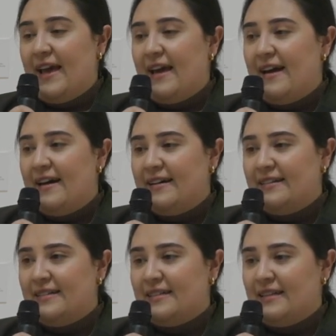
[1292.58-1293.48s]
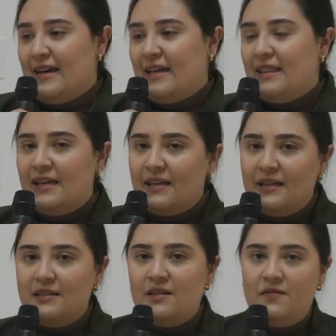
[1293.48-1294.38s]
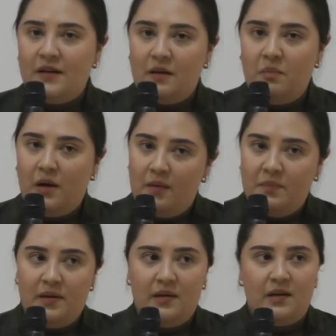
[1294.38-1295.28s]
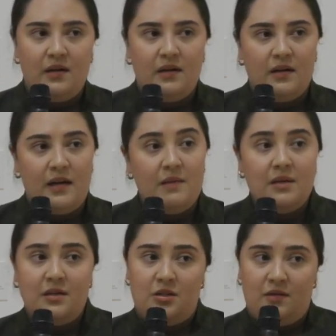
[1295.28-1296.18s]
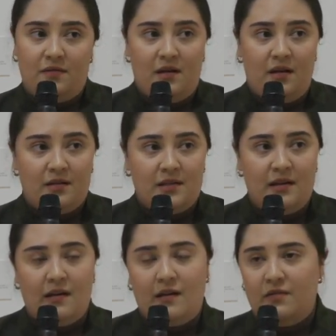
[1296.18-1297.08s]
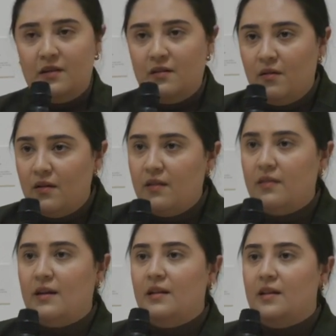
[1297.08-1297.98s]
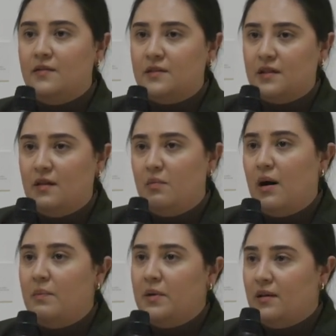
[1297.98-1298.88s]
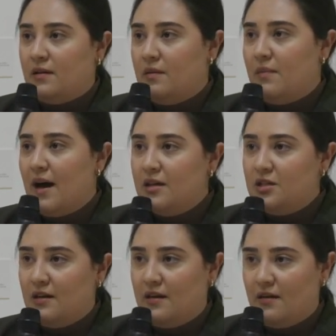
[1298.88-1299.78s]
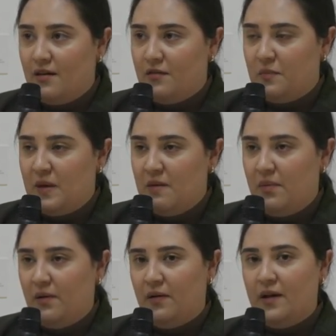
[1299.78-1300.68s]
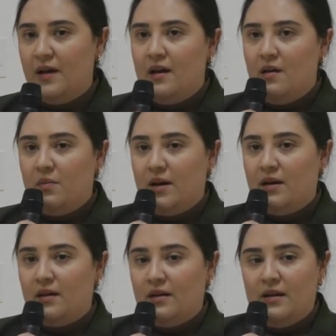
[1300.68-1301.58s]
And I think that's a very popular image of the Arctic, of the North that lives in the popular imaginary of people. But